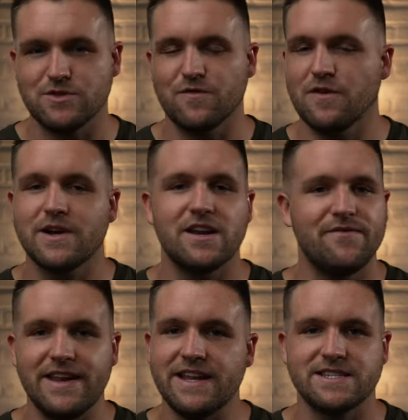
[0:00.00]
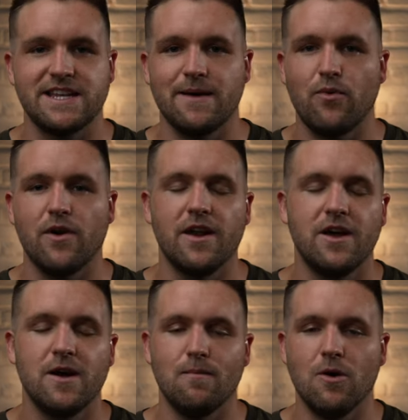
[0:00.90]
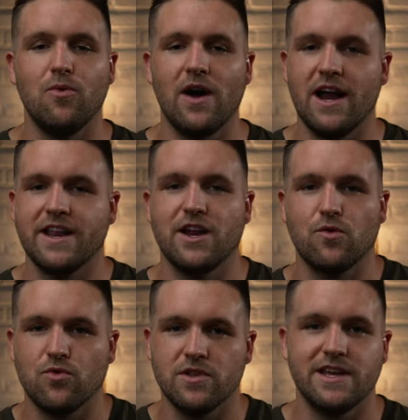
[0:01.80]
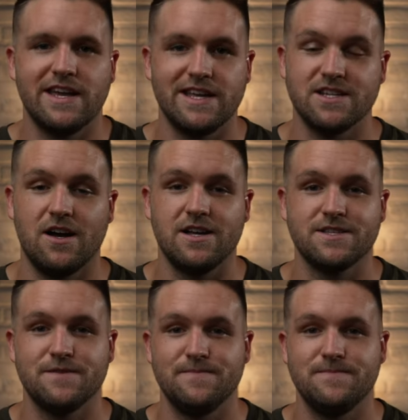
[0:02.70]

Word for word: So from a convenience standpoint, mobile editing really is awesome.